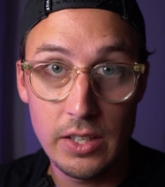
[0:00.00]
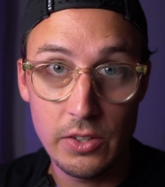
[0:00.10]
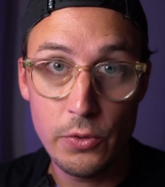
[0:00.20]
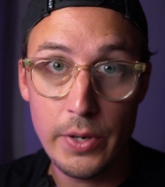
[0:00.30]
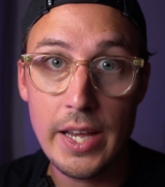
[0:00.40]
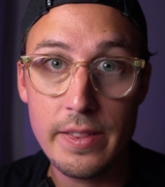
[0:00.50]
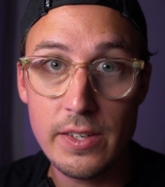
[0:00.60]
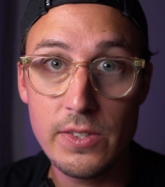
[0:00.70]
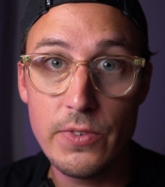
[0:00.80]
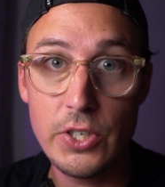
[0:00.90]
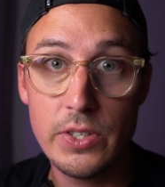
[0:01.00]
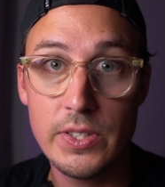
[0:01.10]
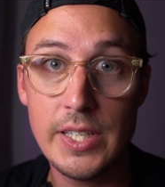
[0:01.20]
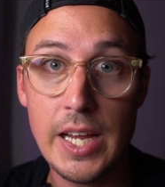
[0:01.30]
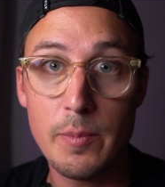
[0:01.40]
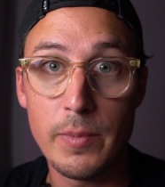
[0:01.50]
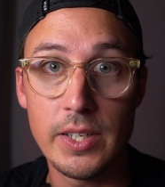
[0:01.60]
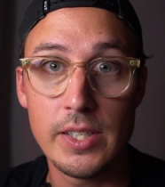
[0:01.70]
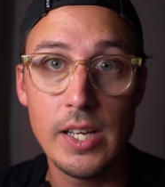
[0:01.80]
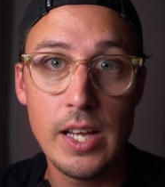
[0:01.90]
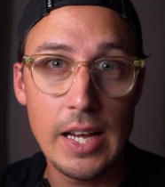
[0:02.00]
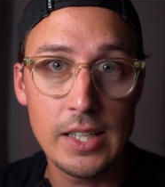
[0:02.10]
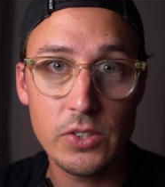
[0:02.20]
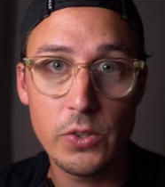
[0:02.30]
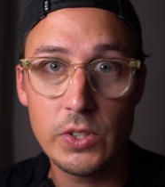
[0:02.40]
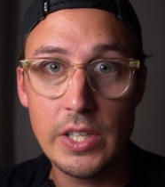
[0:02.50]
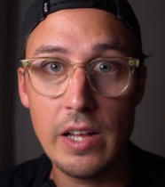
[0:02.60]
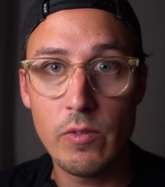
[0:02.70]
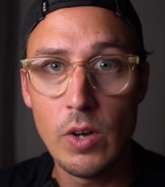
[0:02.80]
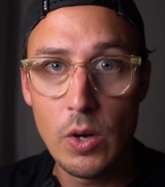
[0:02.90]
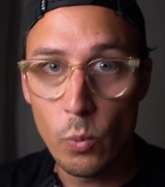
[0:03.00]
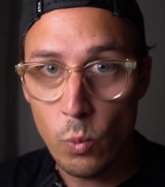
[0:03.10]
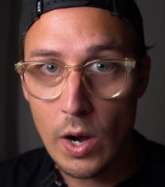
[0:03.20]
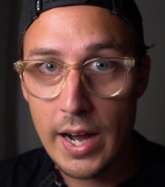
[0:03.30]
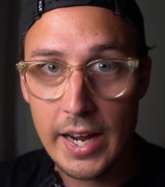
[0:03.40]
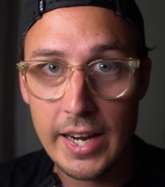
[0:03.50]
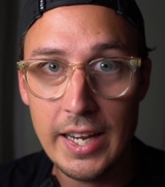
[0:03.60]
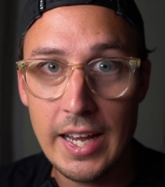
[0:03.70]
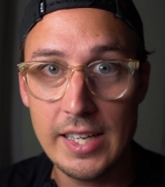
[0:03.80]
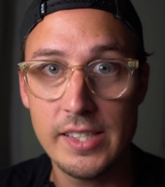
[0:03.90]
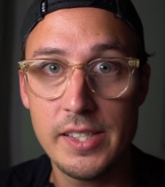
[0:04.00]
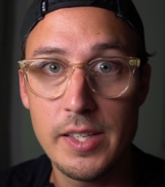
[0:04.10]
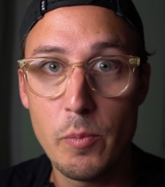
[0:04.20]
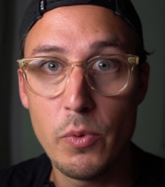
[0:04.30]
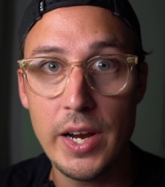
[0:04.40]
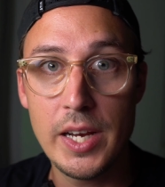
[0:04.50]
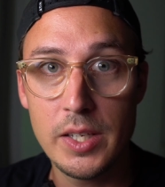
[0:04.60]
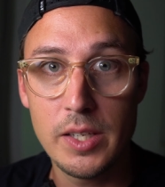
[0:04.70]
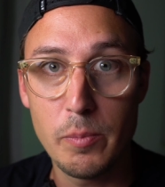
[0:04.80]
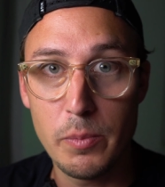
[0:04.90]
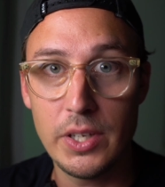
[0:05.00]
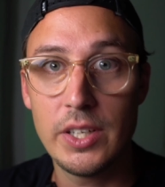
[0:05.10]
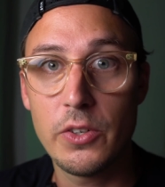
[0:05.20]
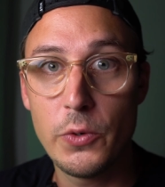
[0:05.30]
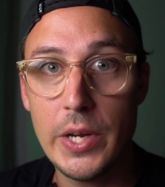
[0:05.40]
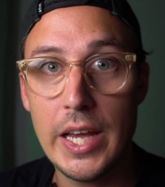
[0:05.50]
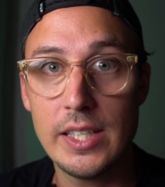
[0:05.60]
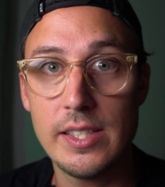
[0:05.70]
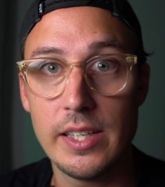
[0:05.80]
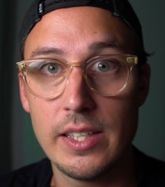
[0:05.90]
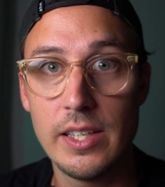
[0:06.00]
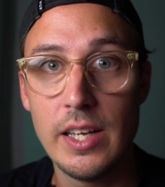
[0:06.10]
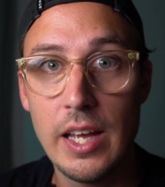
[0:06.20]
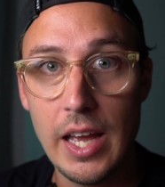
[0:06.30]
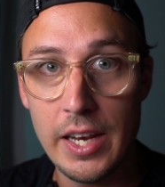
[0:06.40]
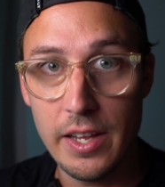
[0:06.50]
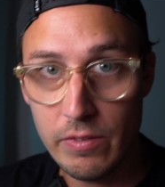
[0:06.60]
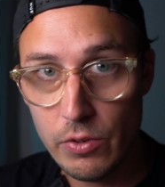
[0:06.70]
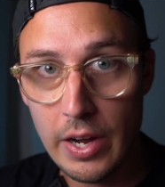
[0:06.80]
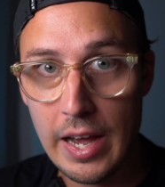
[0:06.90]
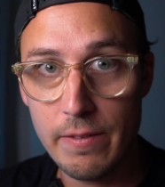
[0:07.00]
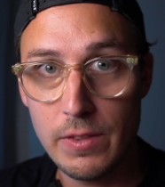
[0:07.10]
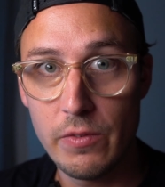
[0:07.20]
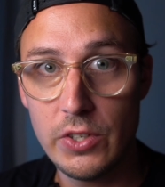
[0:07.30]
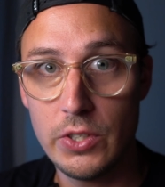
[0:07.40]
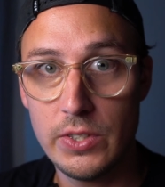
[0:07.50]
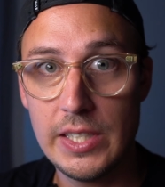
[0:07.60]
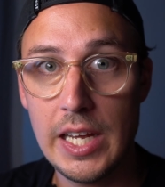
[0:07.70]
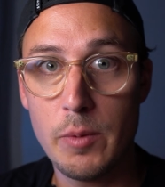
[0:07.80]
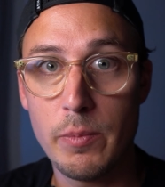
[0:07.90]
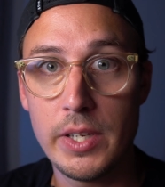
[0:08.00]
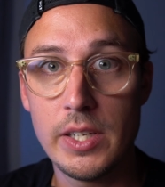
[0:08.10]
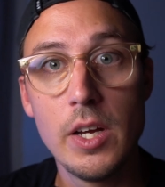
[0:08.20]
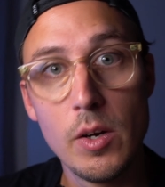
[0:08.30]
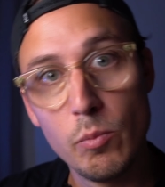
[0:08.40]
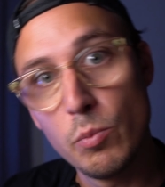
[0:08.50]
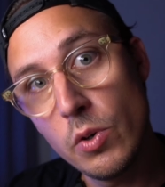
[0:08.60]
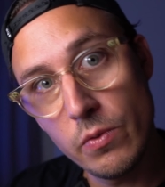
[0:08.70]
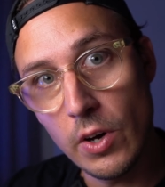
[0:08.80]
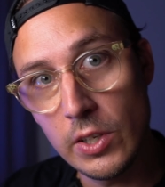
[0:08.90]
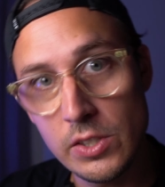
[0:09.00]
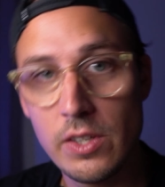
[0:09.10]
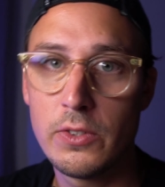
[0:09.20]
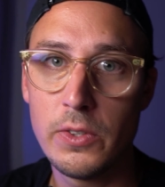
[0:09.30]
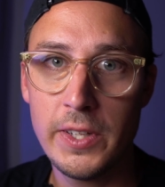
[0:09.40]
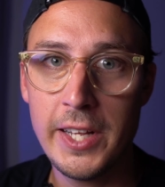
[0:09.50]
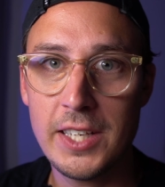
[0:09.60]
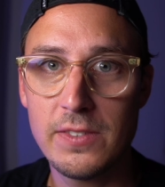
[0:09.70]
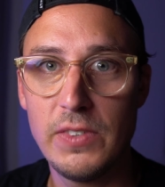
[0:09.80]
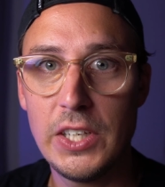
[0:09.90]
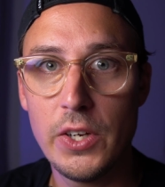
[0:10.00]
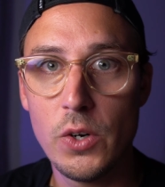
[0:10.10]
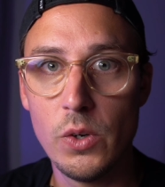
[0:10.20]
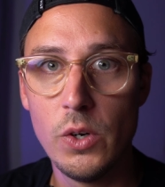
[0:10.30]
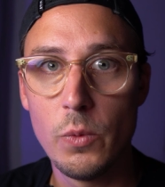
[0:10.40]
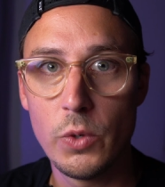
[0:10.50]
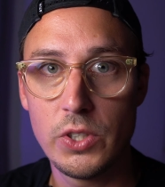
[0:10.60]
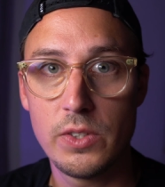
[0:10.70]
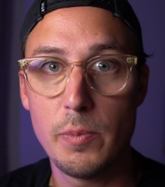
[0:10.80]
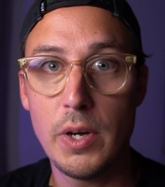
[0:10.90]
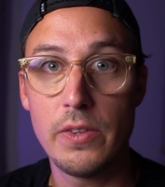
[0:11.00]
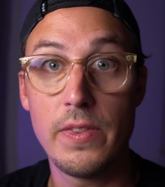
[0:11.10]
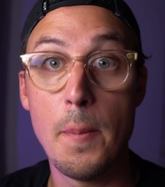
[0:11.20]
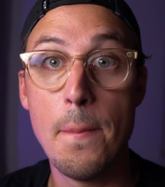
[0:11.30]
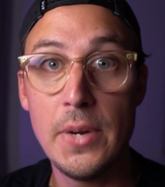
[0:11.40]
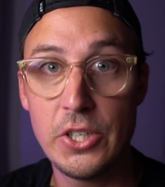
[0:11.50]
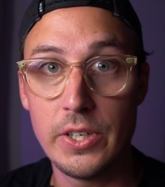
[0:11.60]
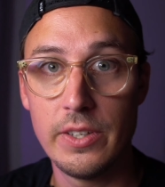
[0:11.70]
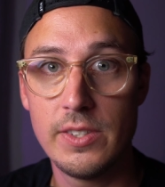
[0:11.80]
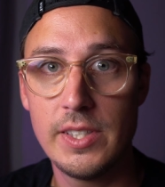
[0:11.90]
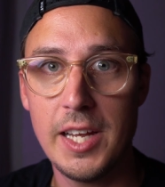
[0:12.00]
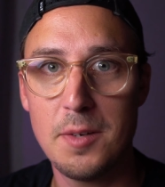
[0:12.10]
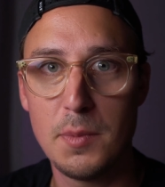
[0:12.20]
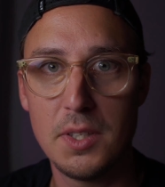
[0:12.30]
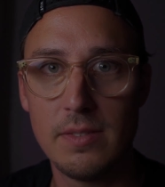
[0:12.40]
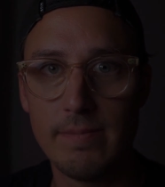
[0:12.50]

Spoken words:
create this vision statement. Ask yourself, why has the brand been created? And if you have the vision statement, move on to the next video, which is about the mission statement.